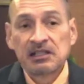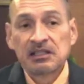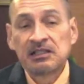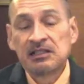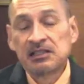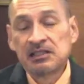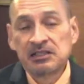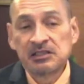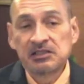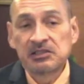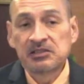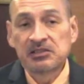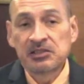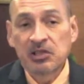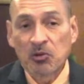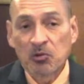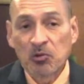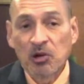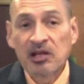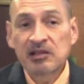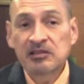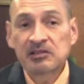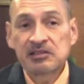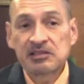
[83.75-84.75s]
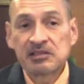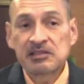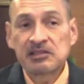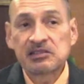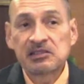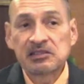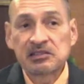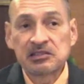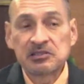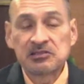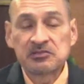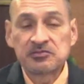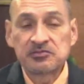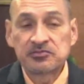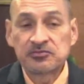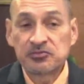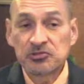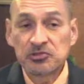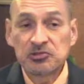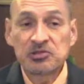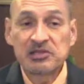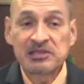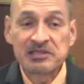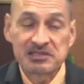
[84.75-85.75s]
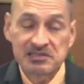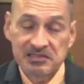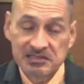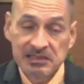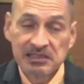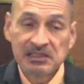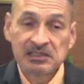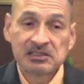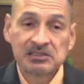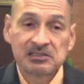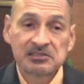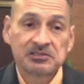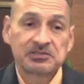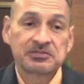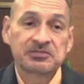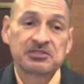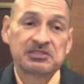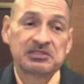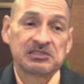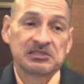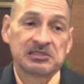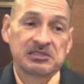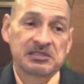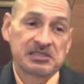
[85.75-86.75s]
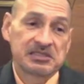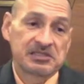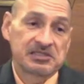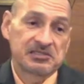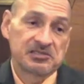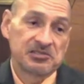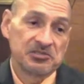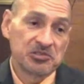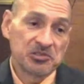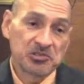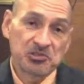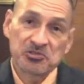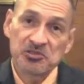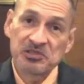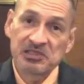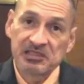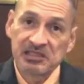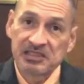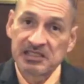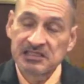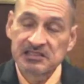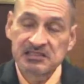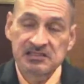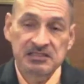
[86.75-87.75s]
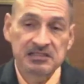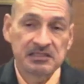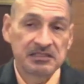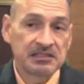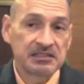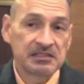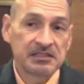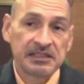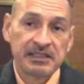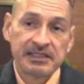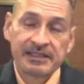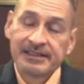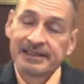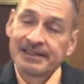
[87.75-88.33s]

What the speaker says: the quality of food itself, its nutrient density.